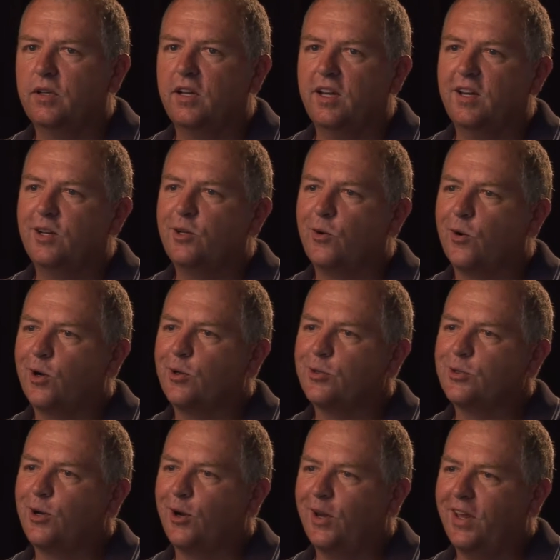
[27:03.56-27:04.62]
the editorial
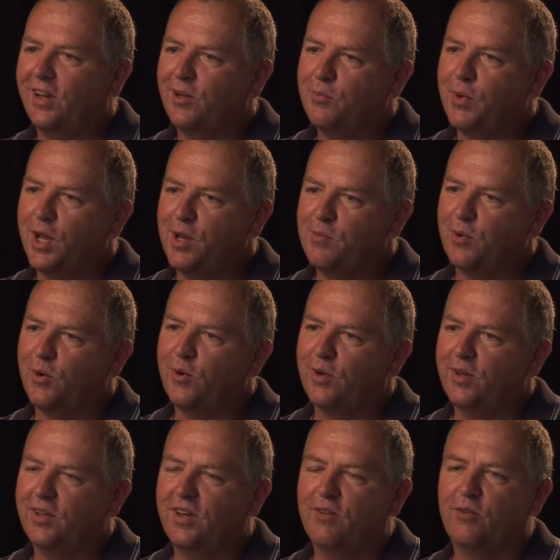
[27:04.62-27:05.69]
started hitting the paper
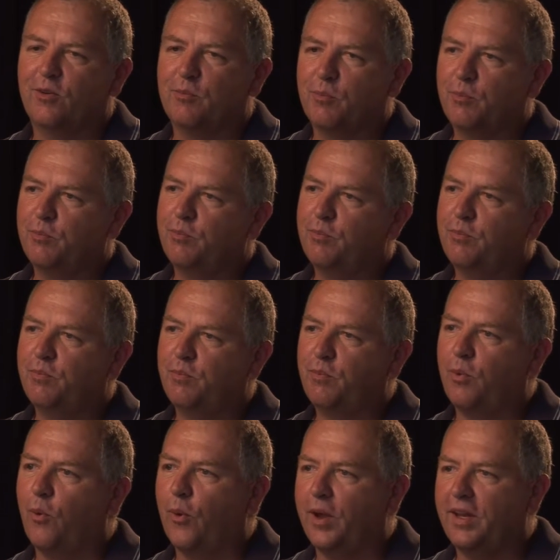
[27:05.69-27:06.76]
and different
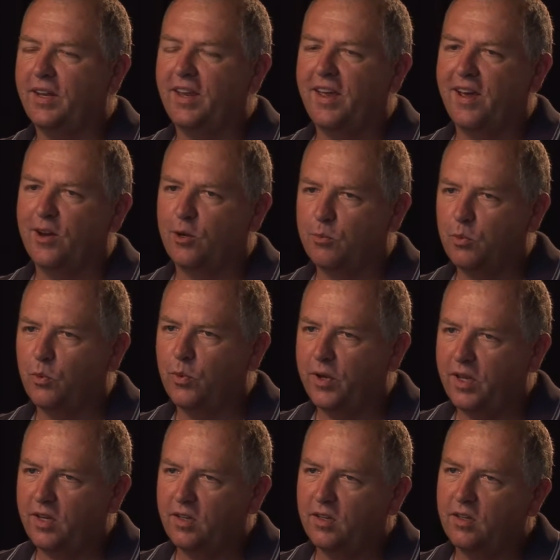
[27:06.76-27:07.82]
point and
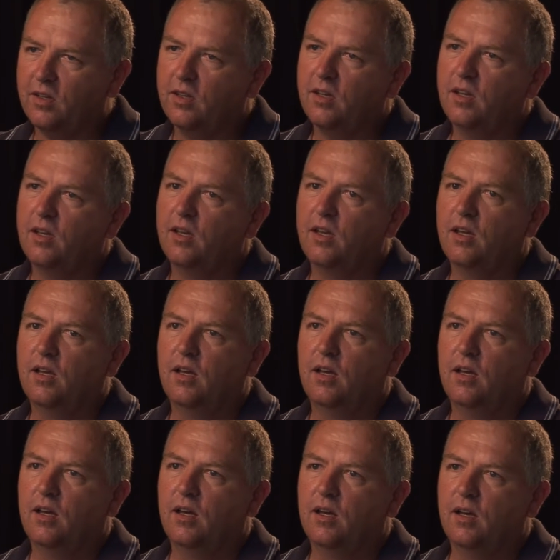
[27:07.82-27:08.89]
counterpoint,
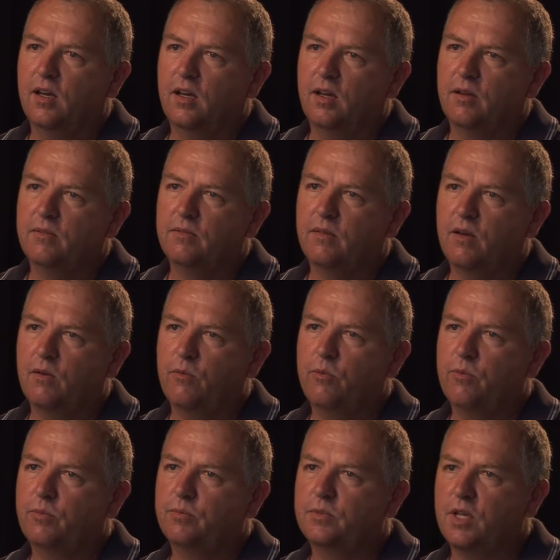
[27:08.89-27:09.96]

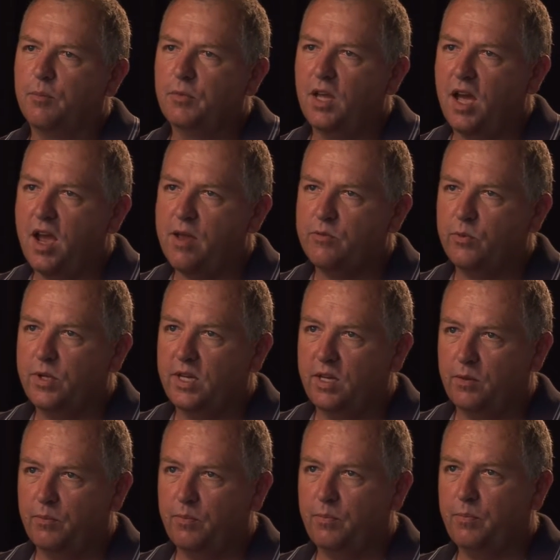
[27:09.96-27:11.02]
and sometimes we
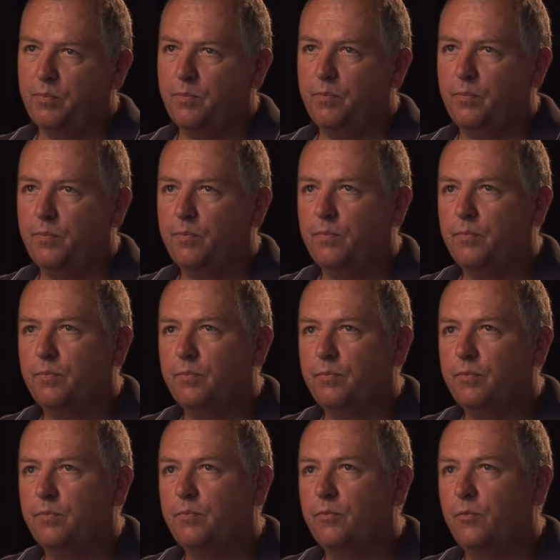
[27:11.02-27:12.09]
didn't
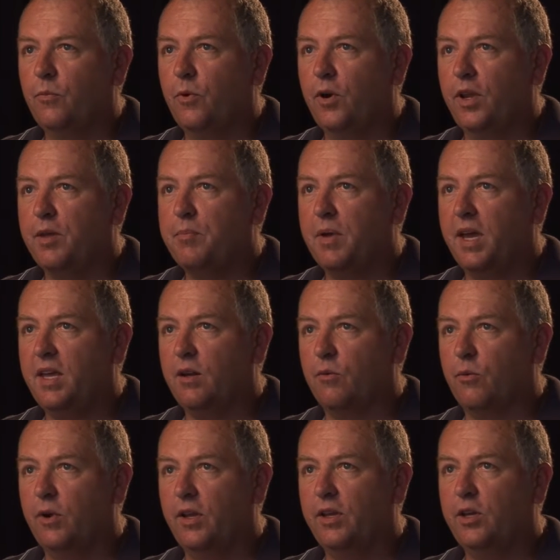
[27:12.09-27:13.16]
really paint a
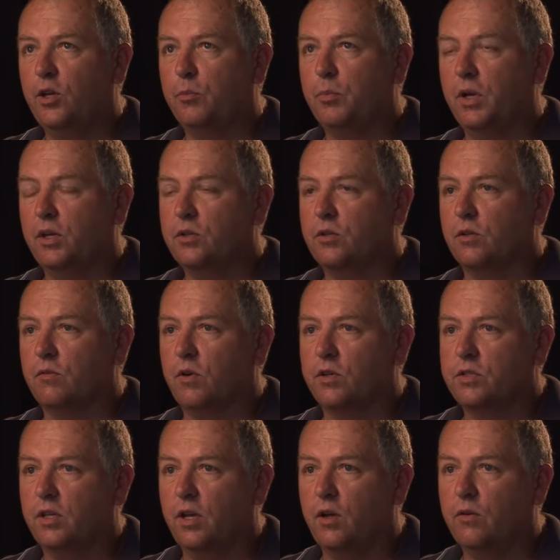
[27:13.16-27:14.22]
really good picture of
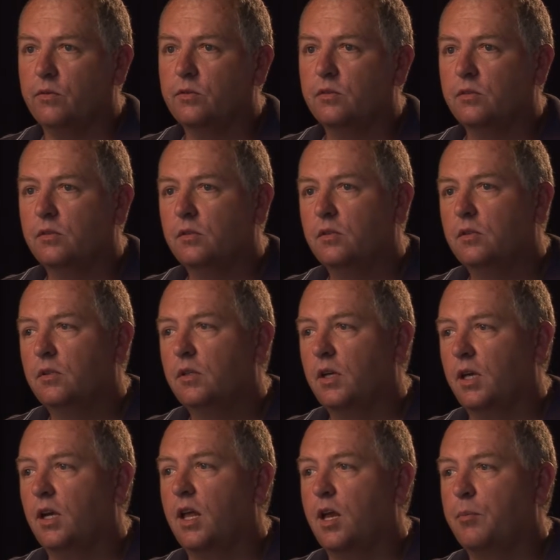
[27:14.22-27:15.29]
ourselves.
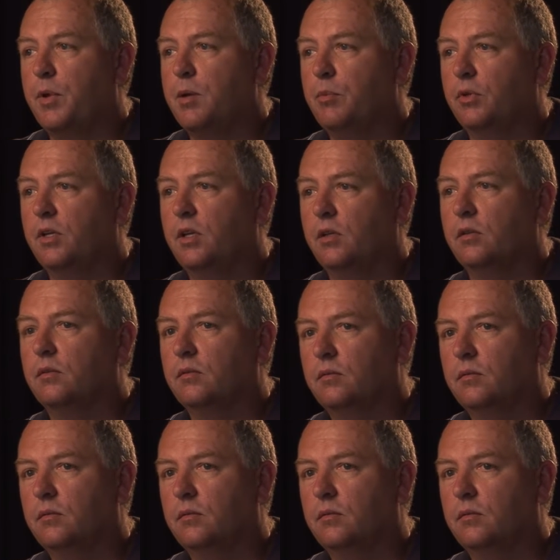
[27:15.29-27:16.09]
And a lot of people didn't,